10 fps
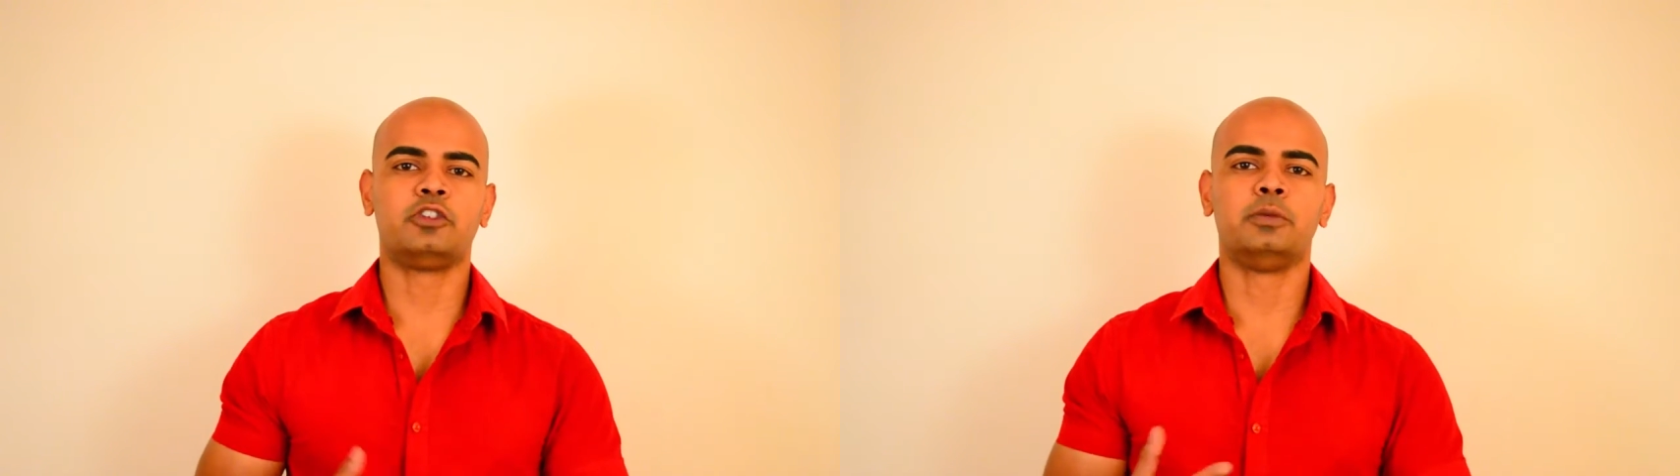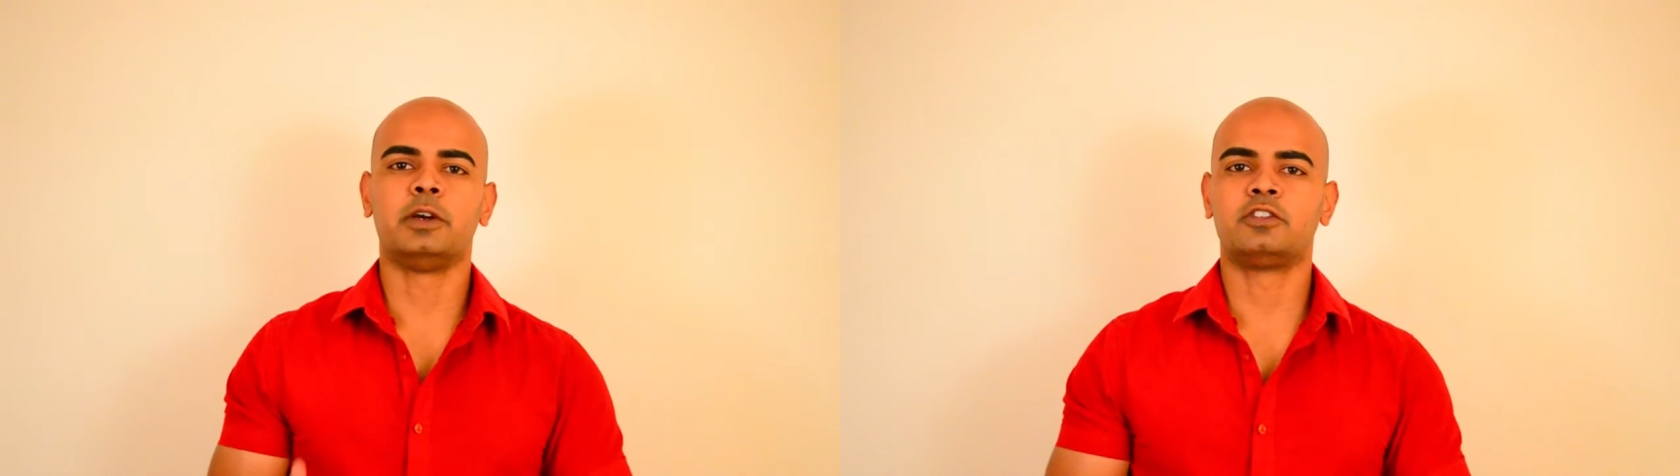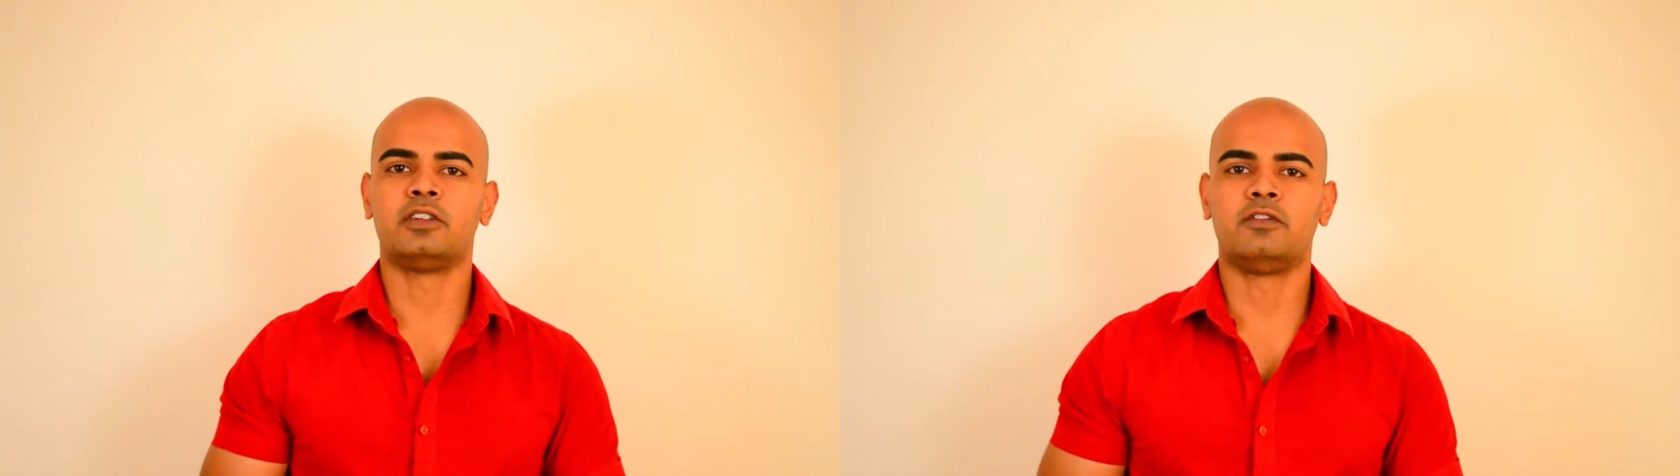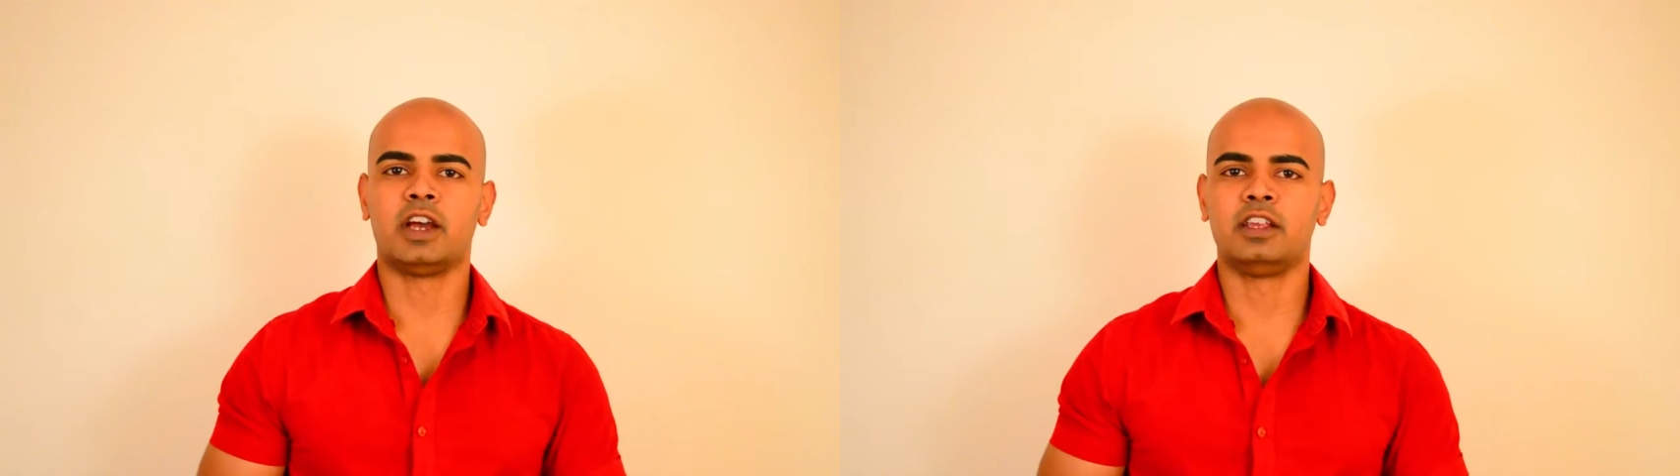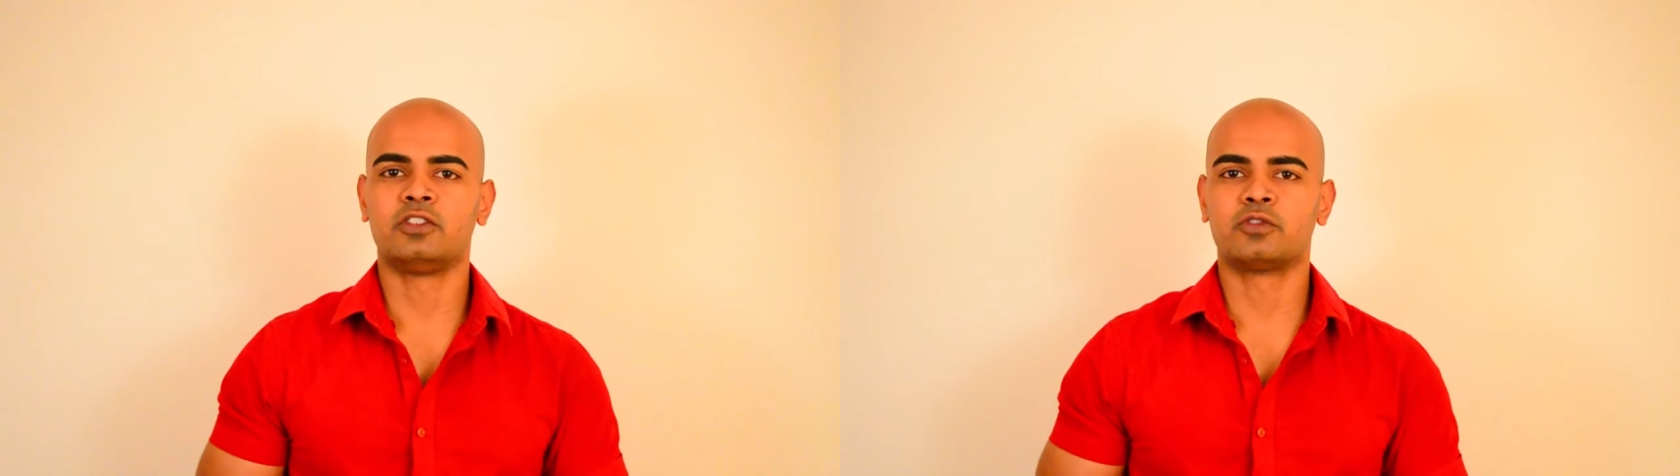too much
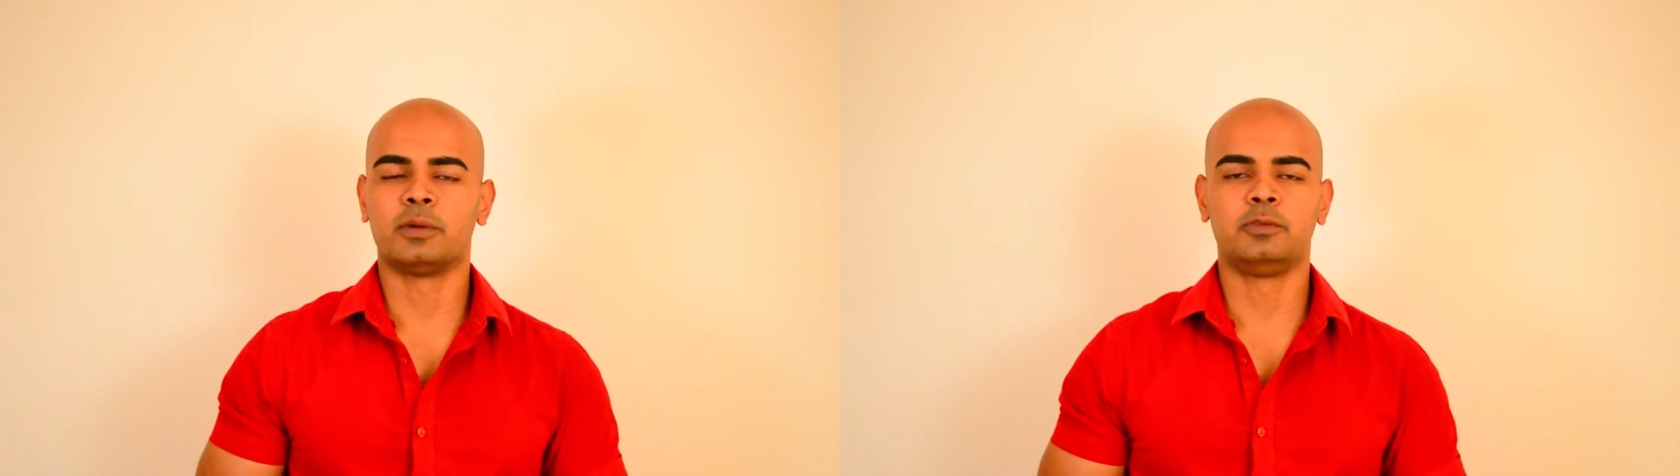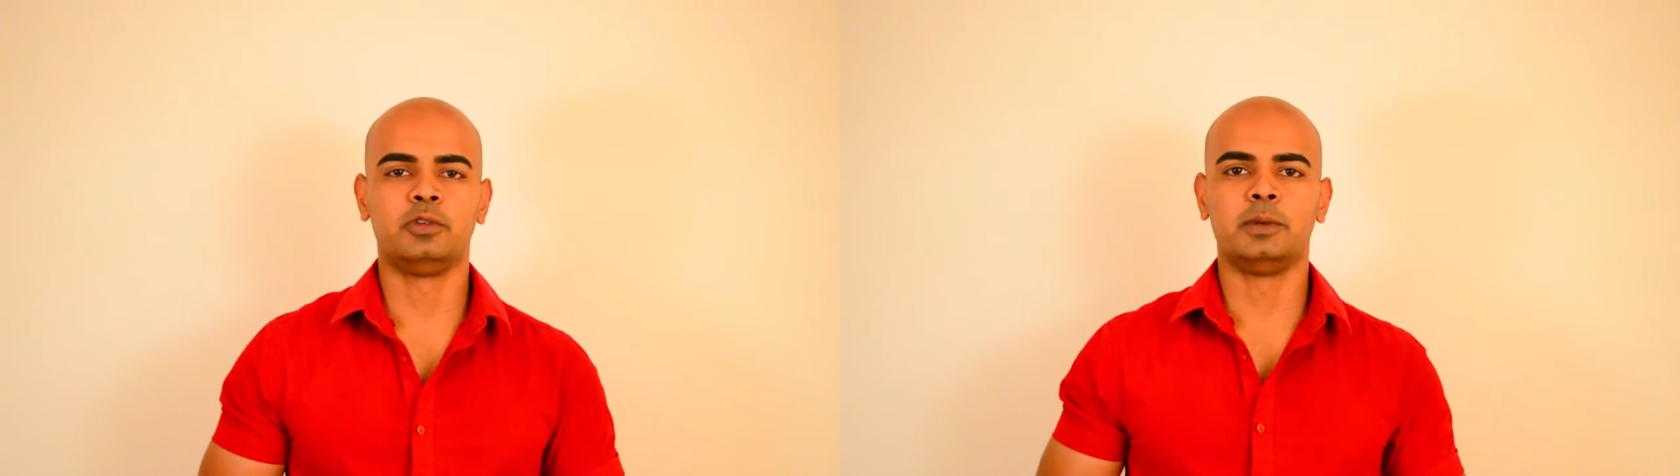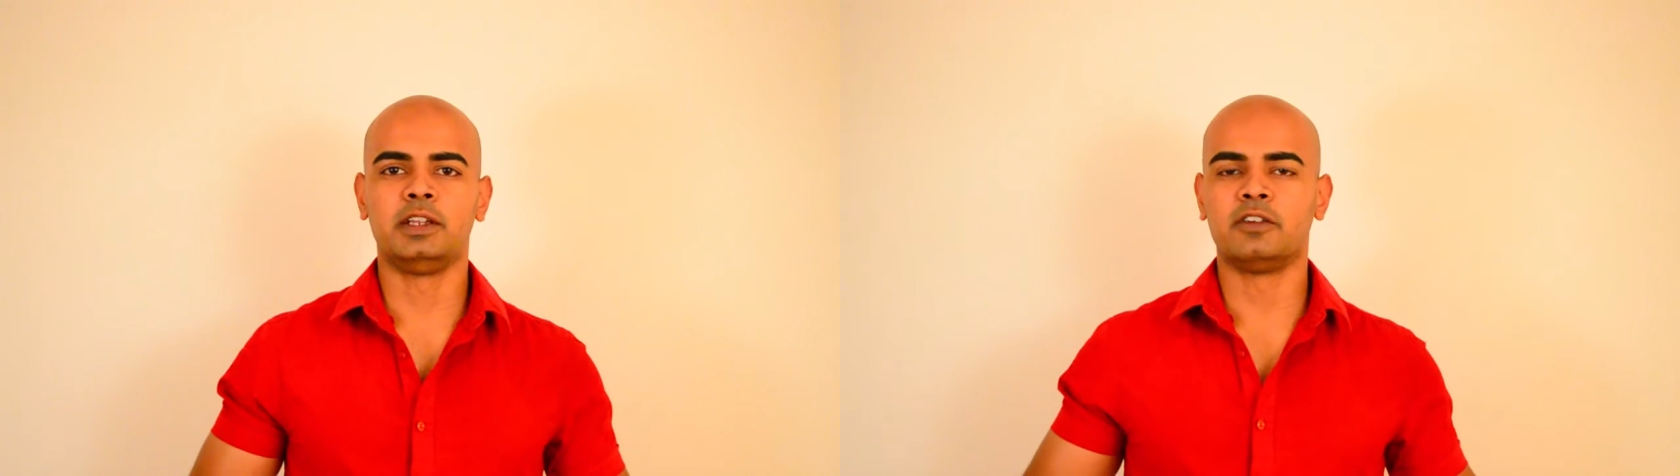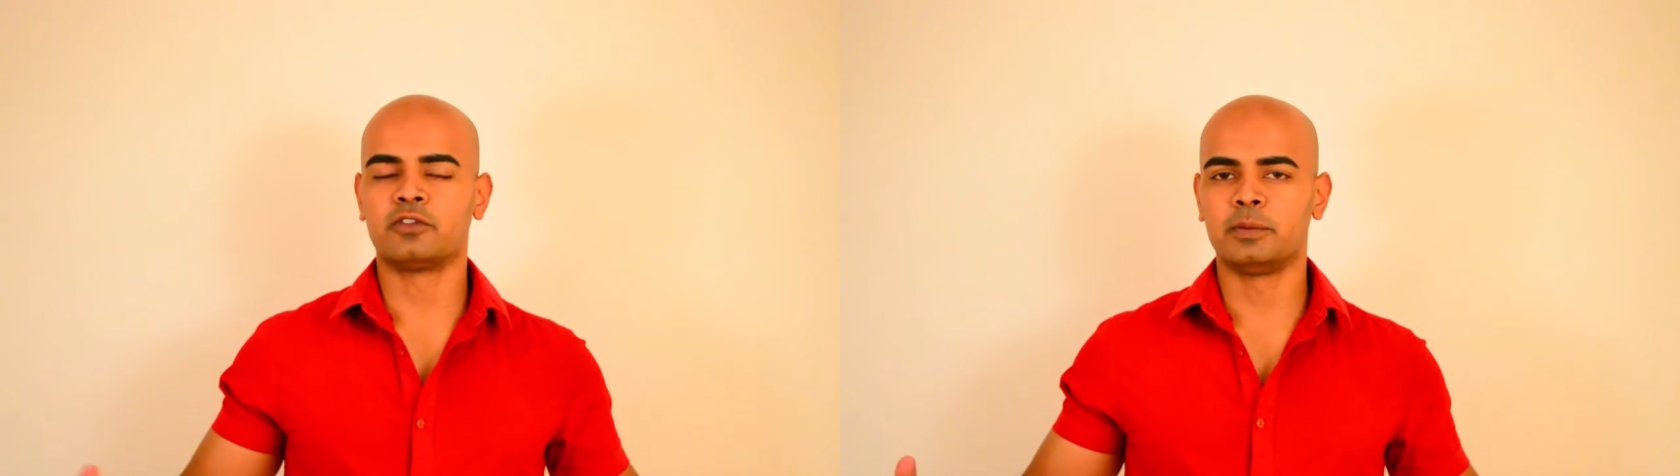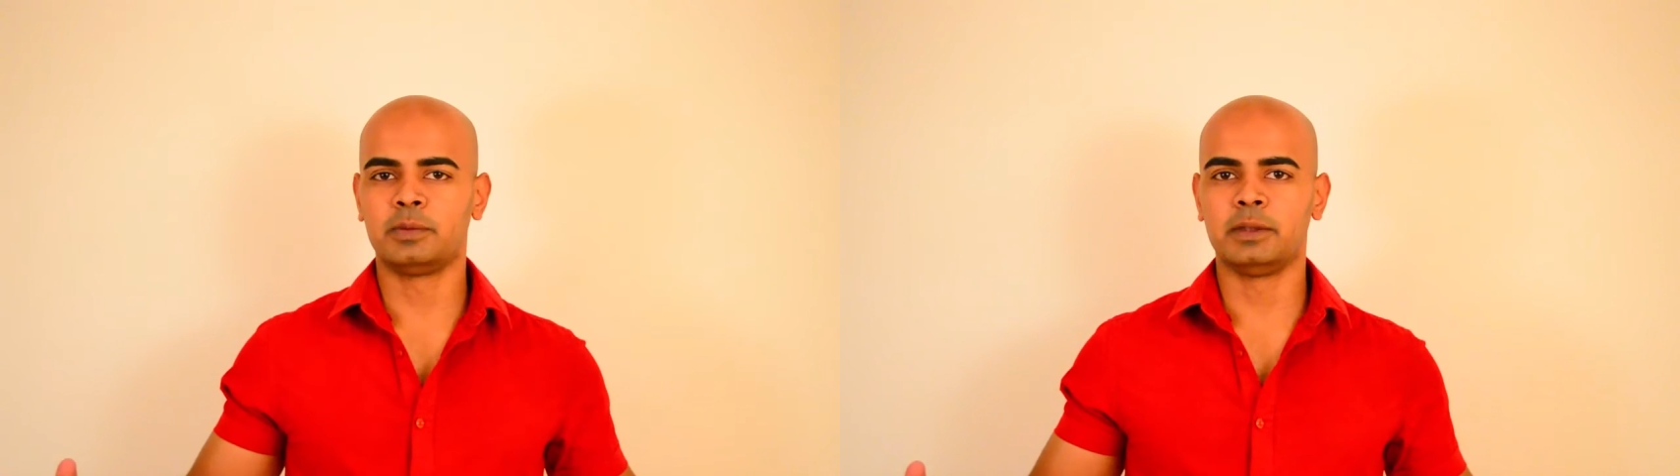advice from too many
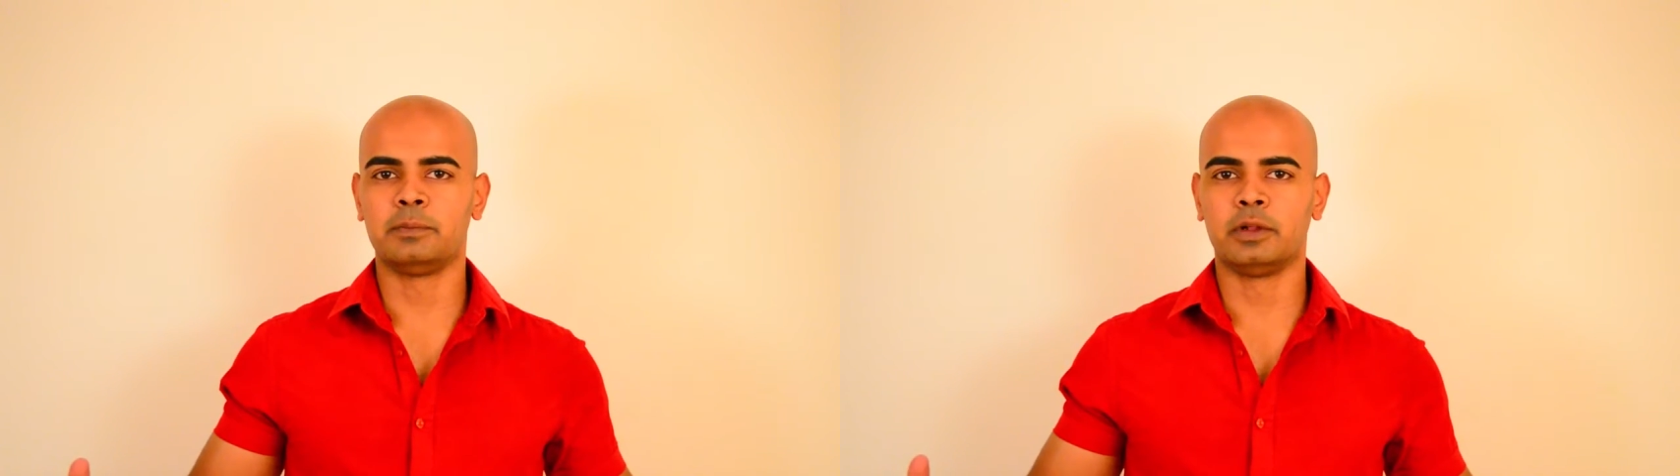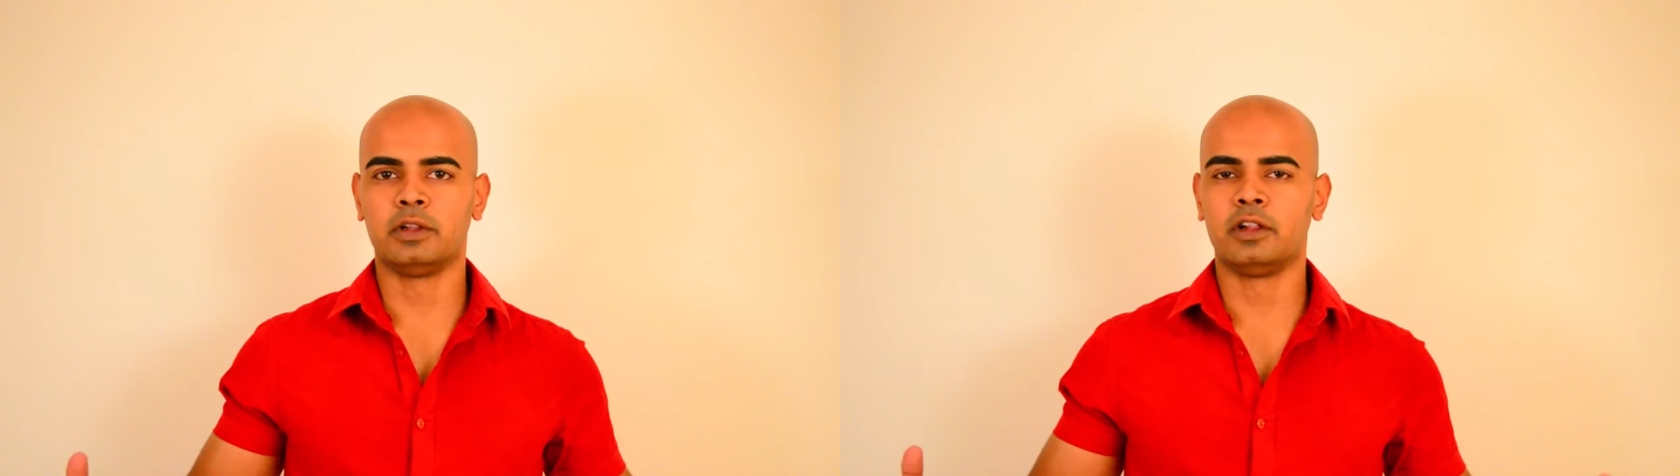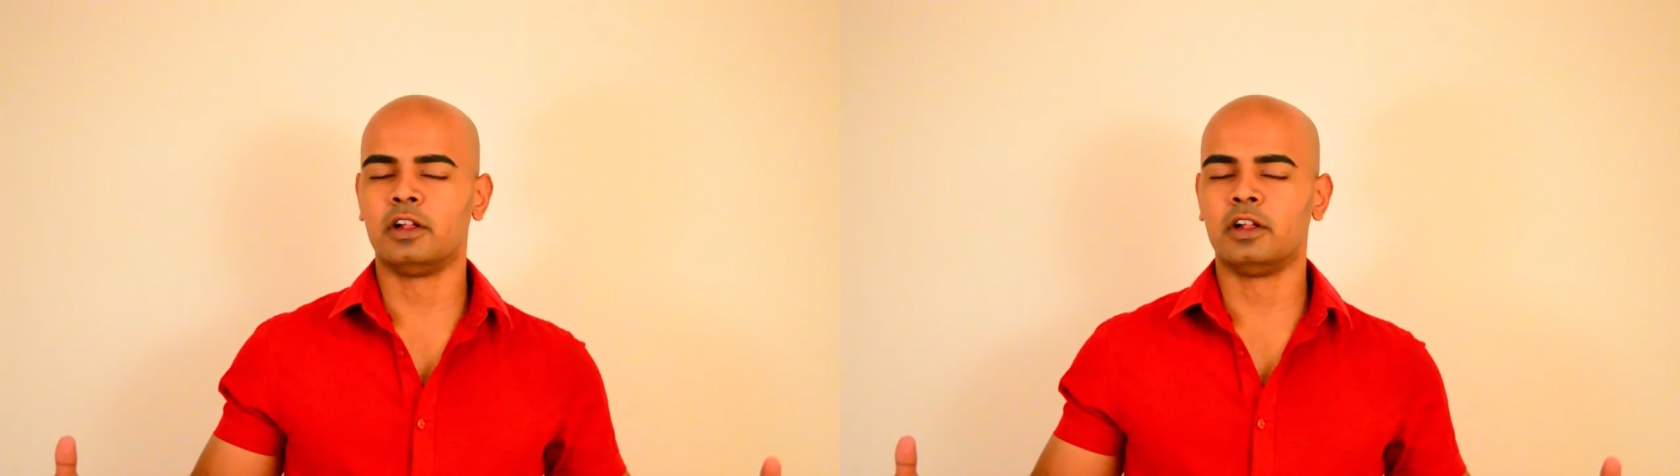different people